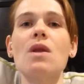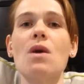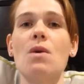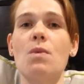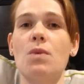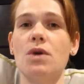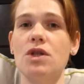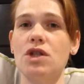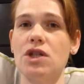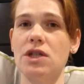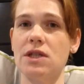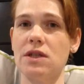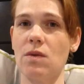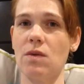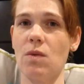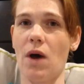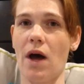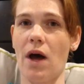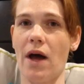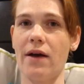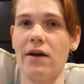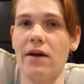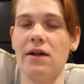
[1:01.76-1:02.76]
which is a
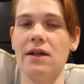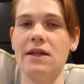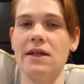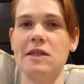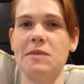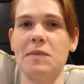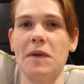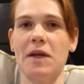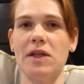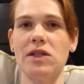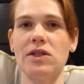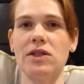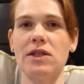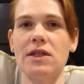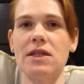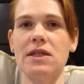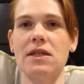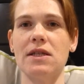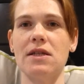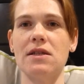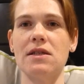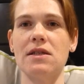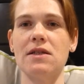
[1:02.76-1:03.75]
while, especially
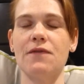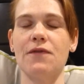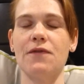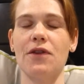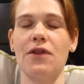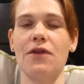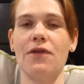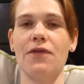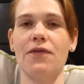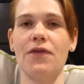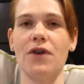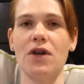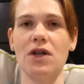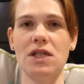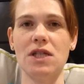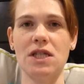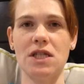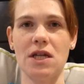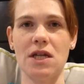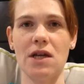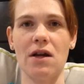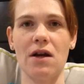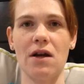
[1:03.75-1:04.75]
since for the
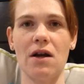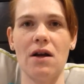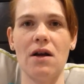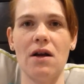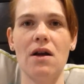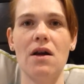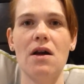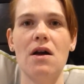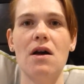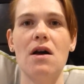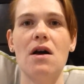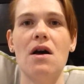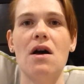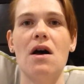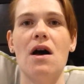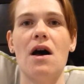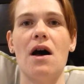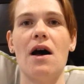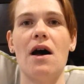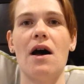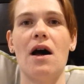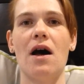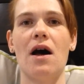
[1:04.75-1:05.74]
first year
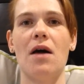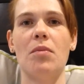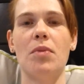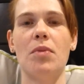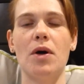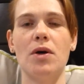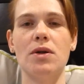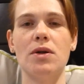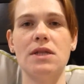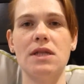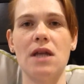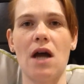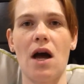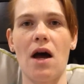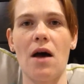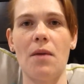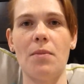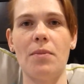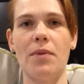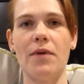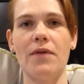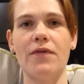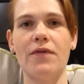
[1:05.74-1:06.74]

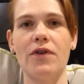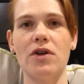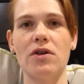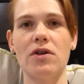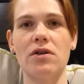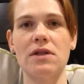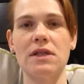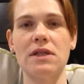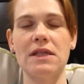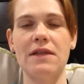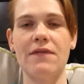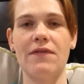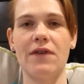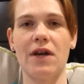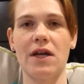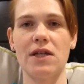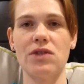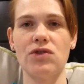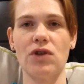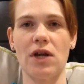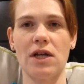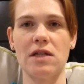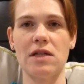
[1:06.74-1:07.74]
post-op vertical sleeve
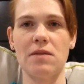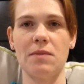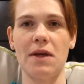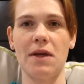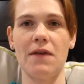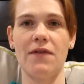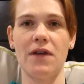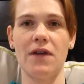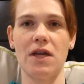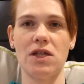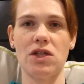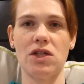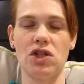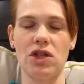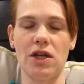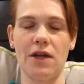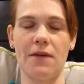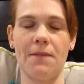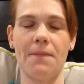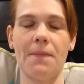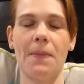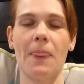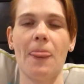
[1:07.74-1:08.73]
gastrectomy,
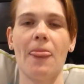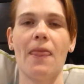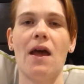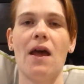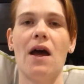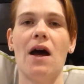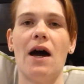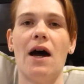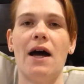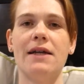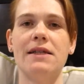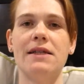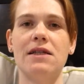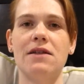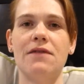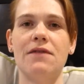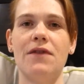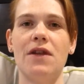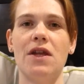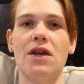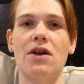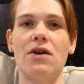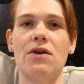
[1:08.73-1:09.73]
VSG, I did a
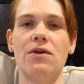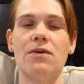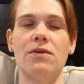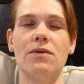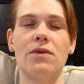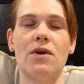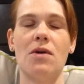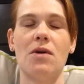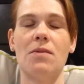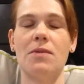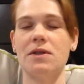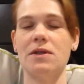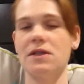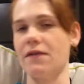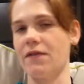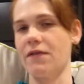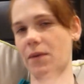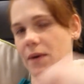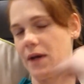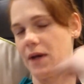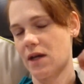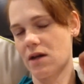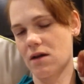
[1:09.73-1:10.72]
video almost
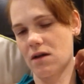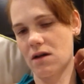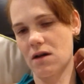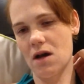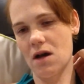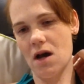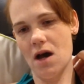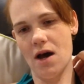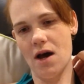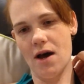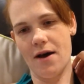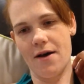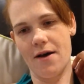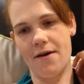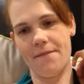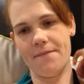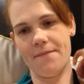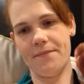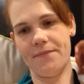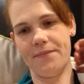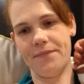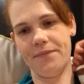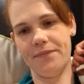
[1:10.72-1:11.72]
every week.
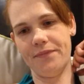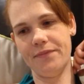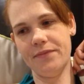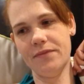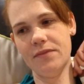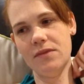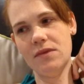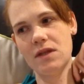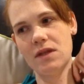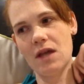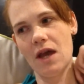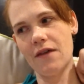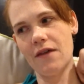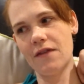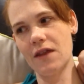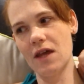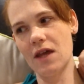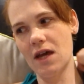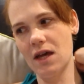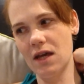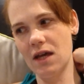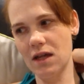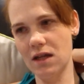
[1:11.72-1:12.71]
And
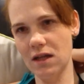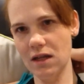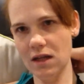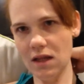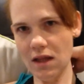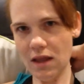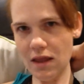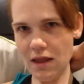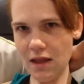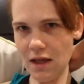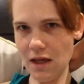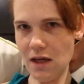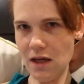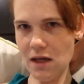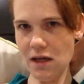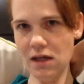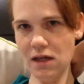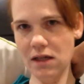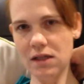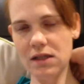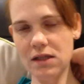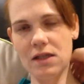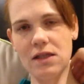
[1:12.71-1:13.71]
then
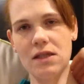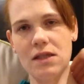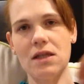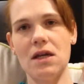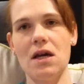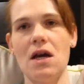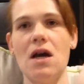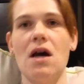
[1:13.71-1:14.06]
things